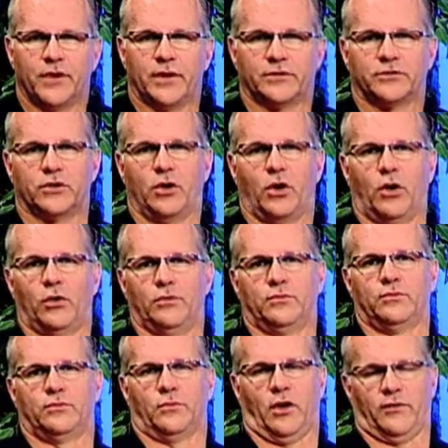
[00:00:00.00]
So
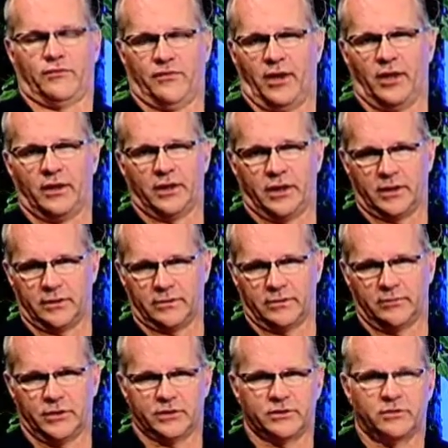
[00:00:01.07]
a felony,
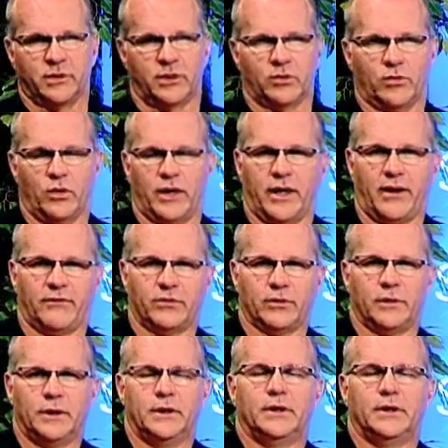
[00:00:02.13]
misdemeanor, whatever.